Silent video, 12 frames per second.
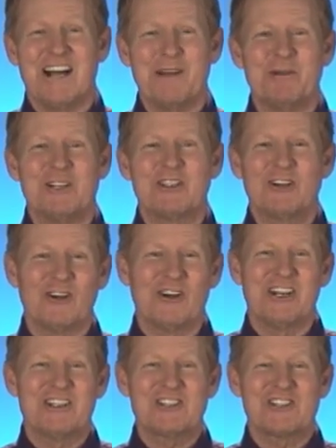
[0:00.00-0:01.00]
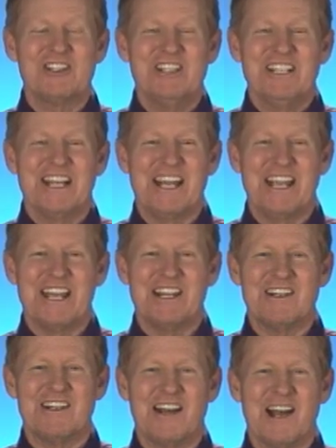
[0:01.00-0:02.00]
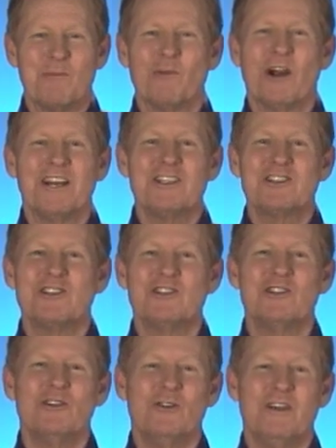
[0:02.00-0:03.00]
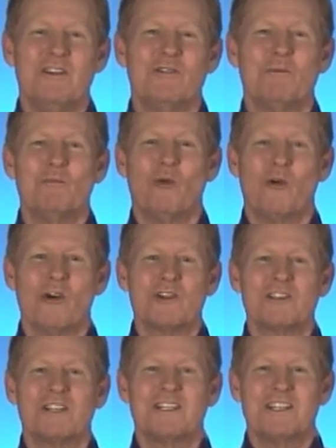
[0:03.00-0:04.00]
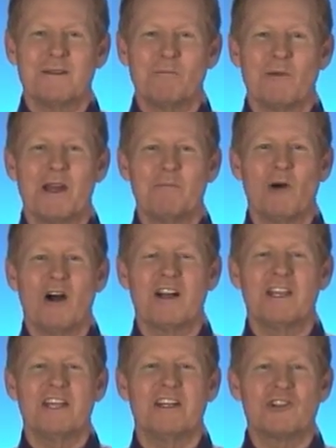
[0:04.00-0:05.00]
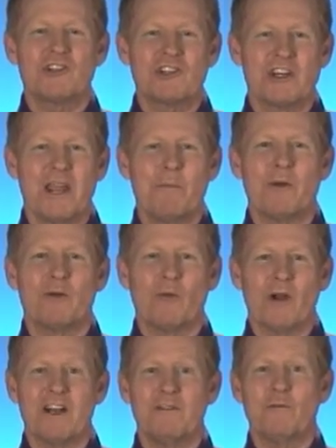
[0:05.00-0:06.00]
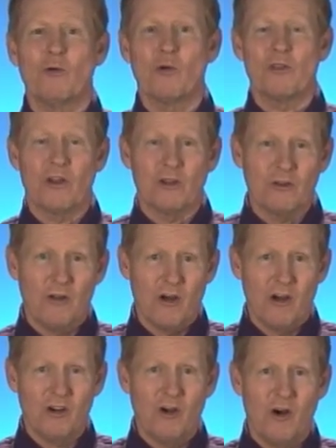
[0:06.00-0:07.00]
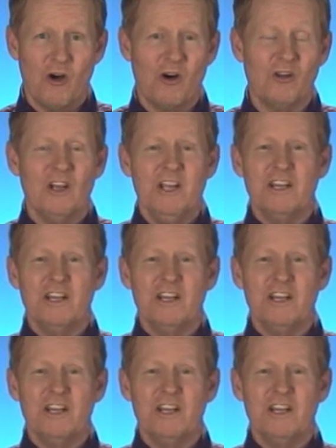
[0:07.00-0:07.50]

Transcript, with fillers: I'm encouraged and uh, I'm ready to do even more to get my body in shape and ready for the long haul.